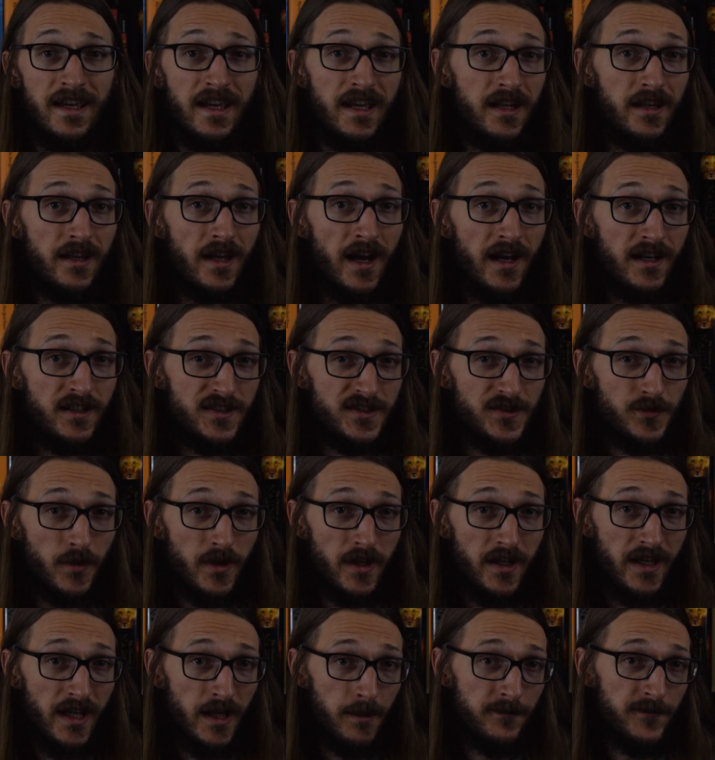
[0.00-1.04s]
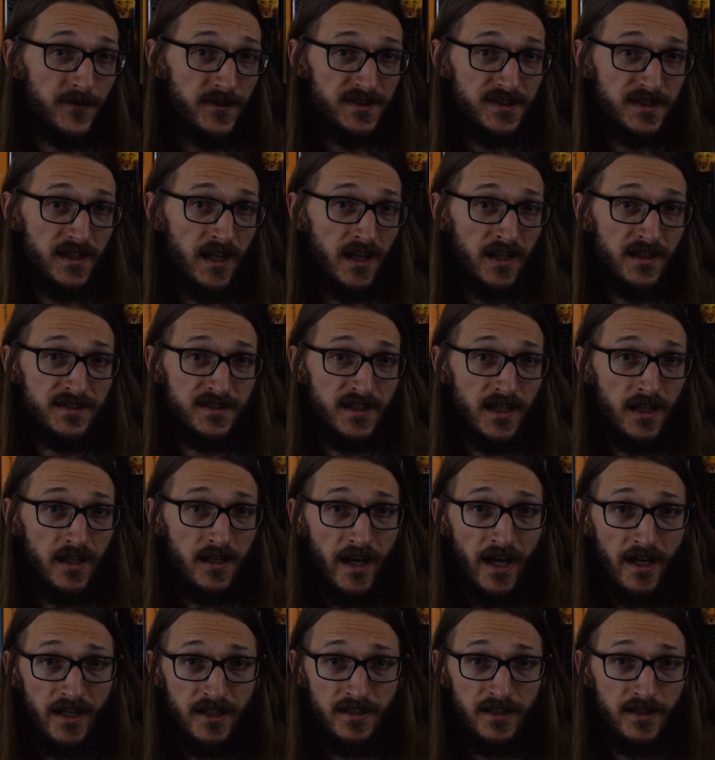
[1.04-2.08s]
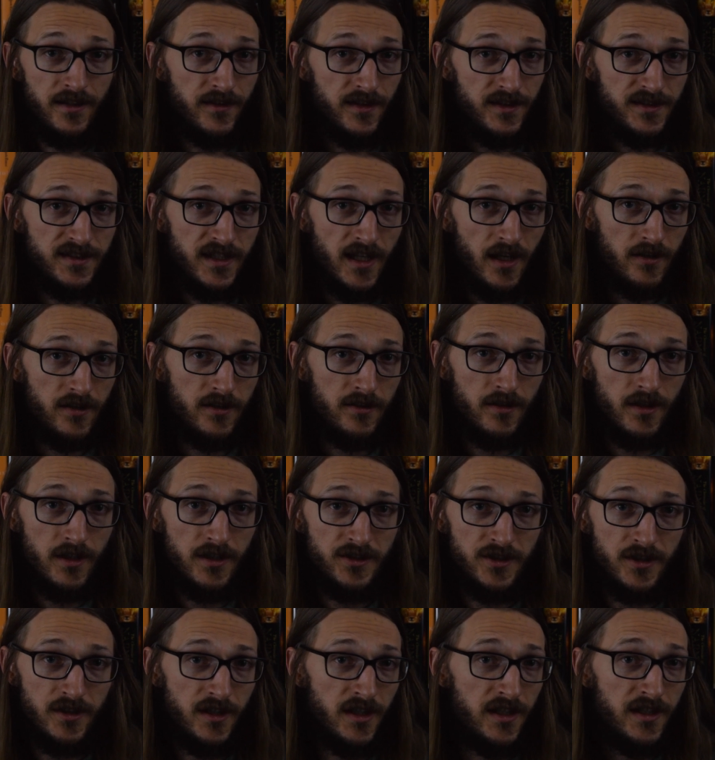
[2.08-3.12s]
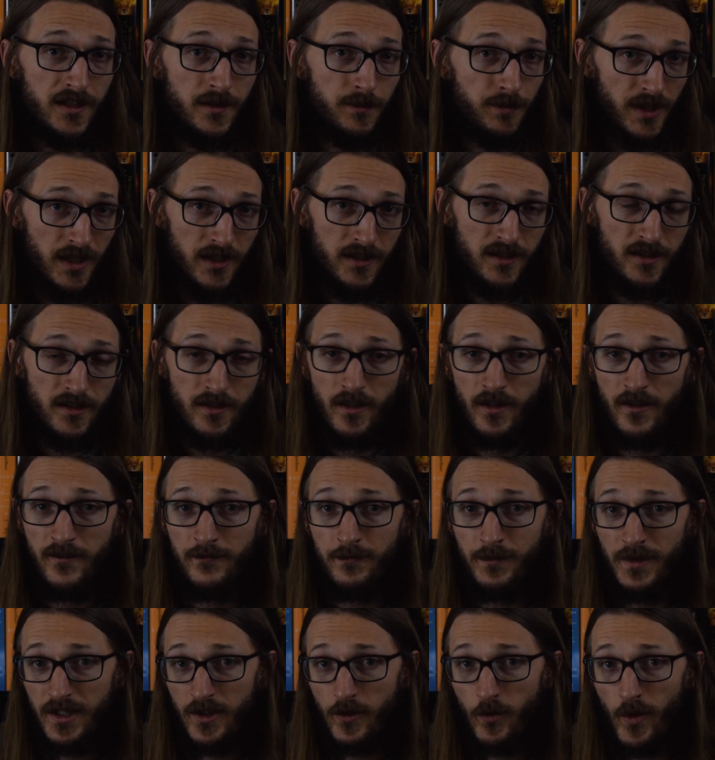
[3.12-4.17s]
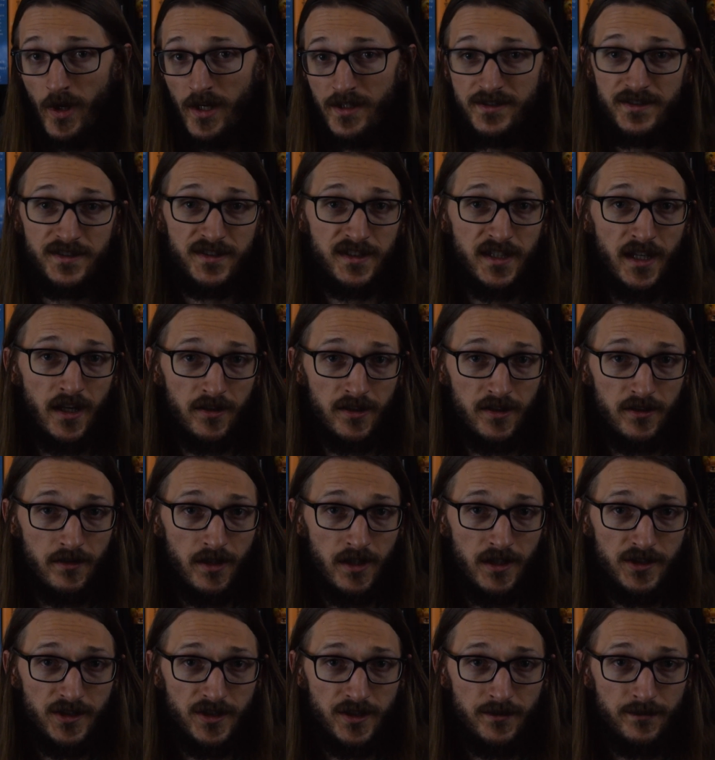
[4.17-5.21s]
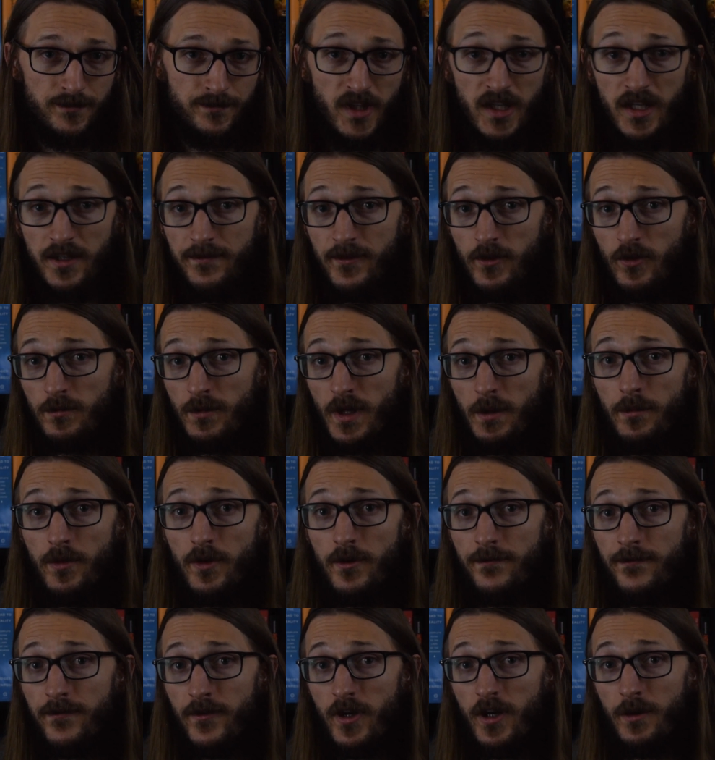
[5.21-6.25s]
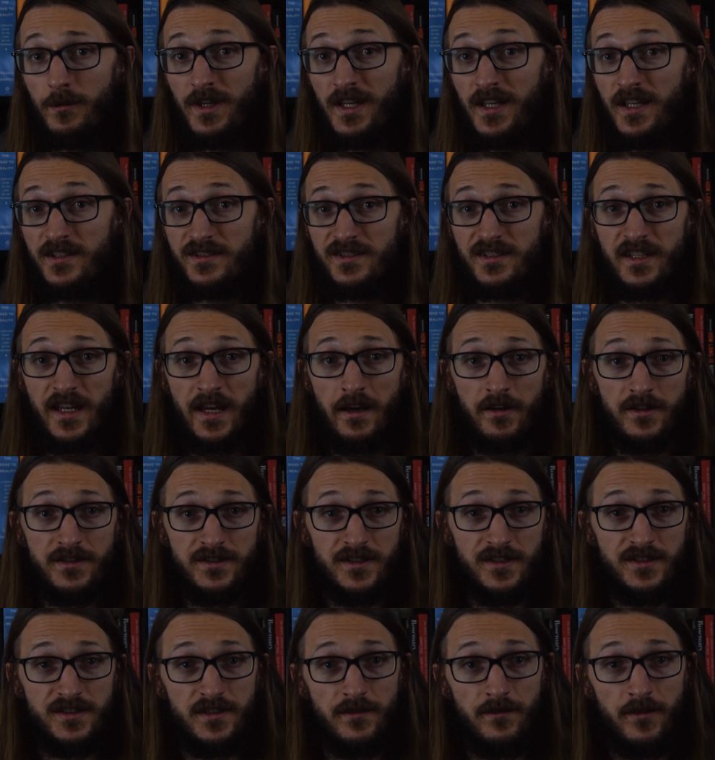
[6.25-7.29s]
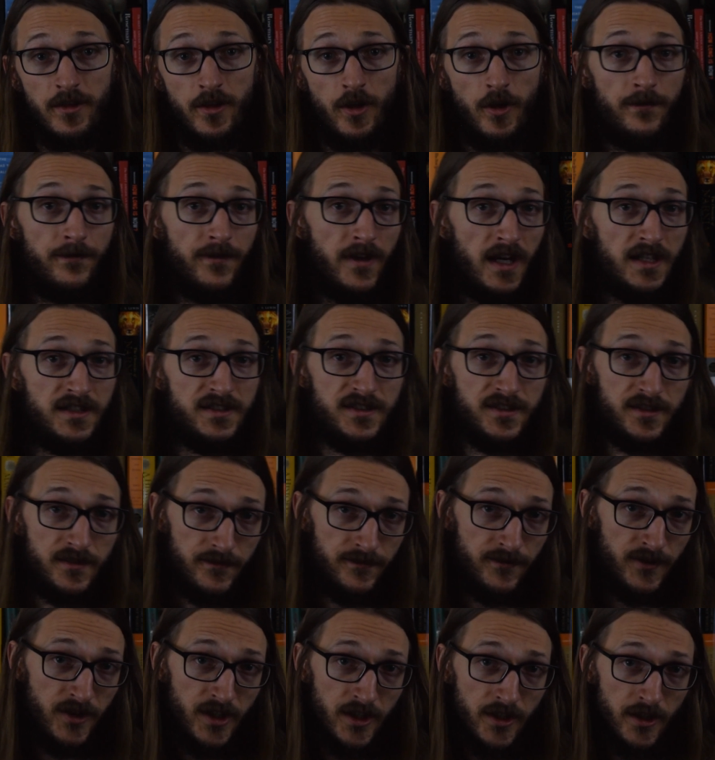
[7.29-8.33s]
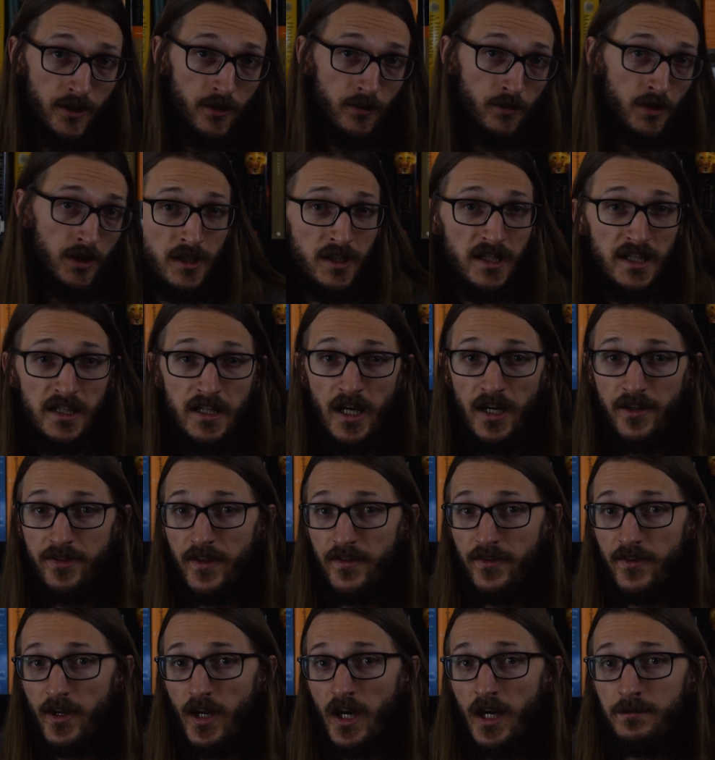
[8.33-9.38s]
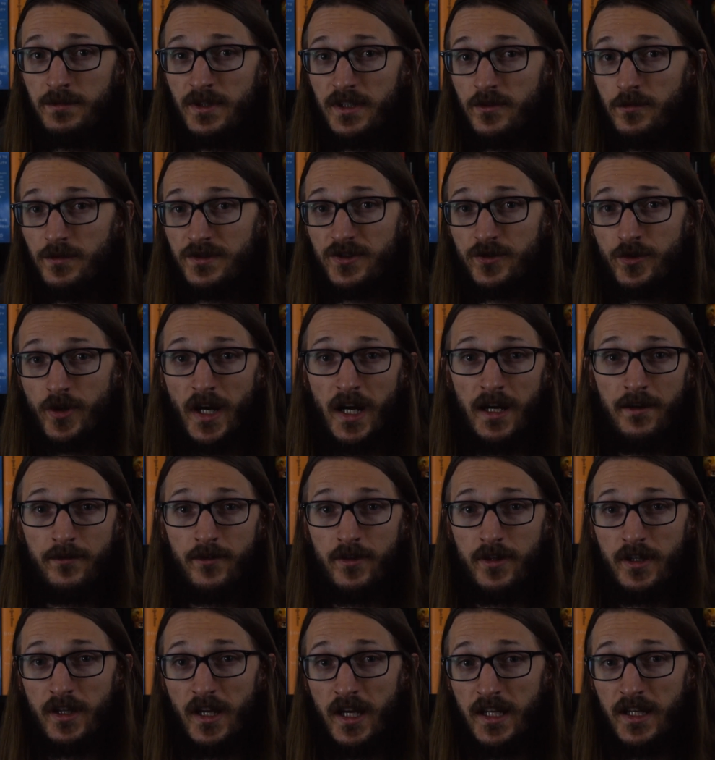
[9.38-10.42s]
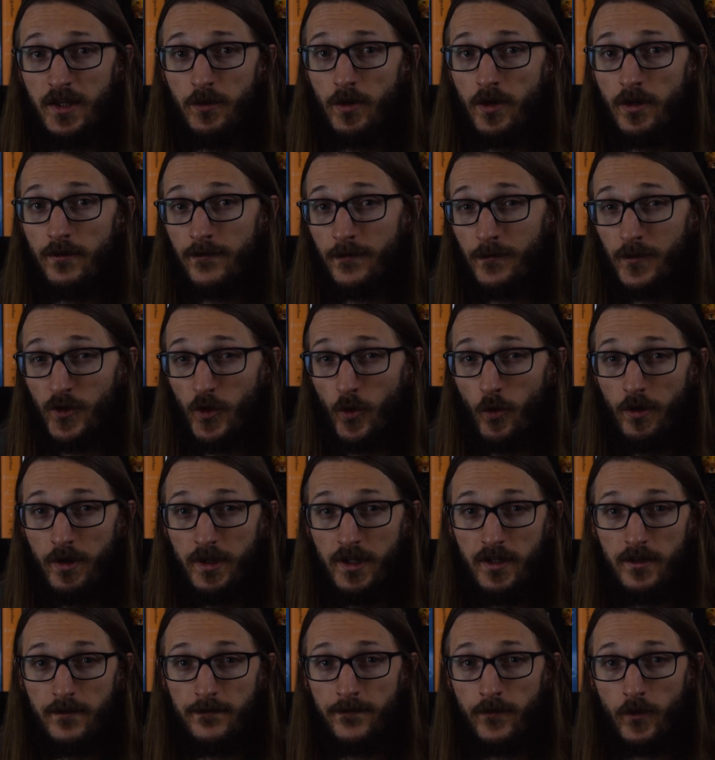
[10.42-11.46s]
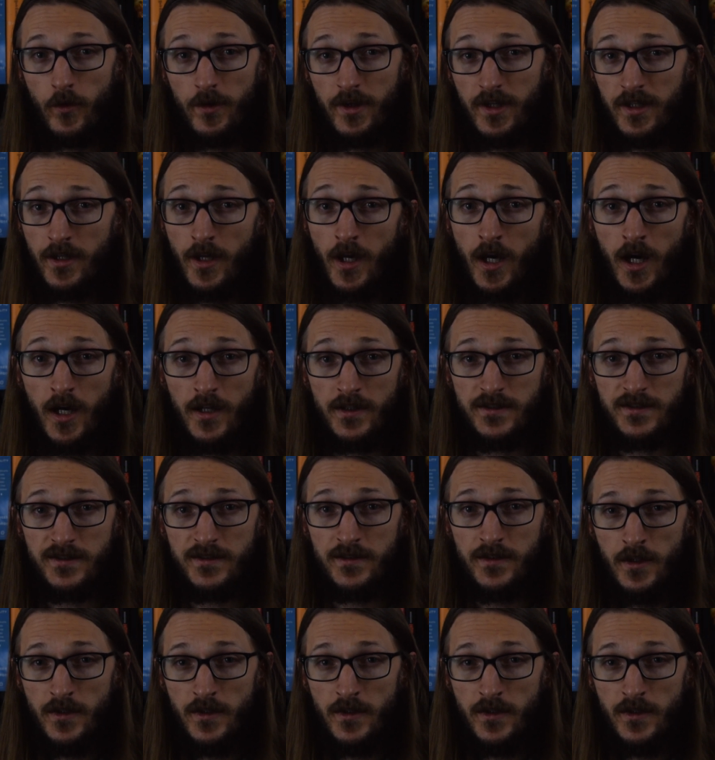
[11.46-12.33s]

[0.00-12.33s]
And I just want to emphasize that I did this calculation independent of Mick West's calculation. And if you remember from his analysis of the Go Fast video, he got that the object was traveling anywhere from 20 to 40 knots.